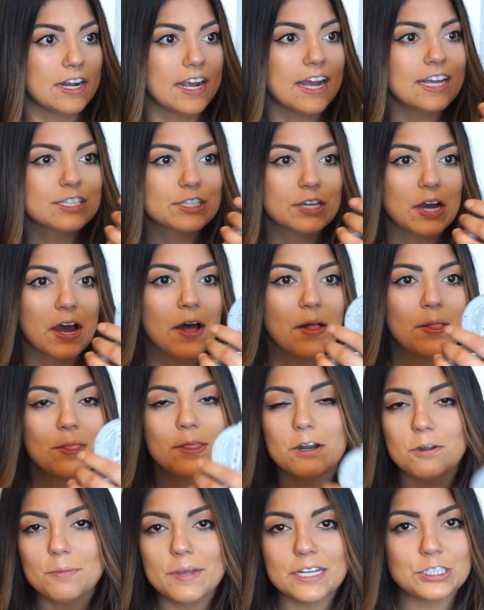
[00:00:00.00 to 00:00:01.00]
guys, got a
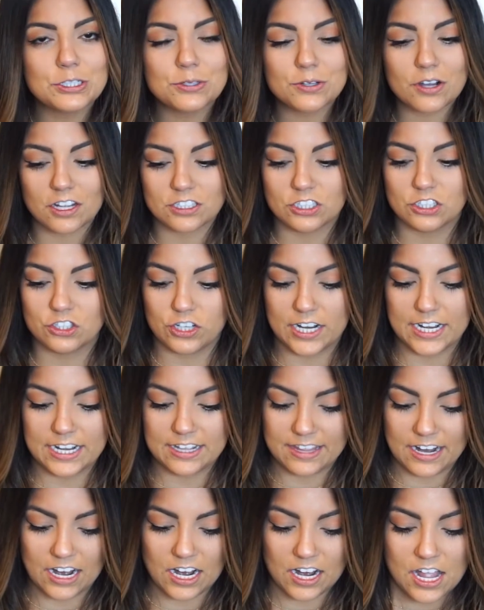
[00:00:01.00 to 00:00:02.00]
little bit too
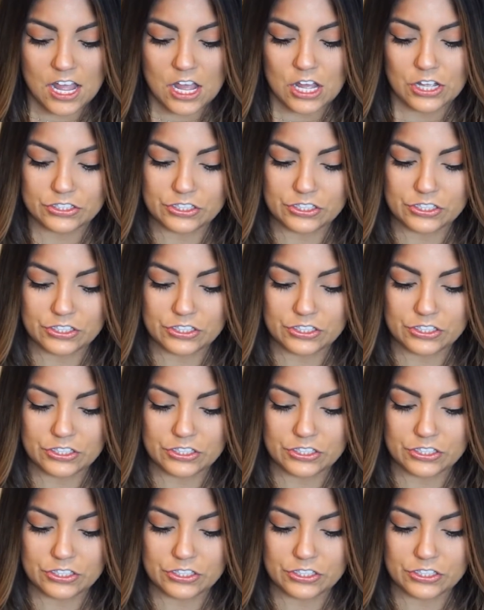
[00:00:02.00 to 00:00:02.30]
concentrated there.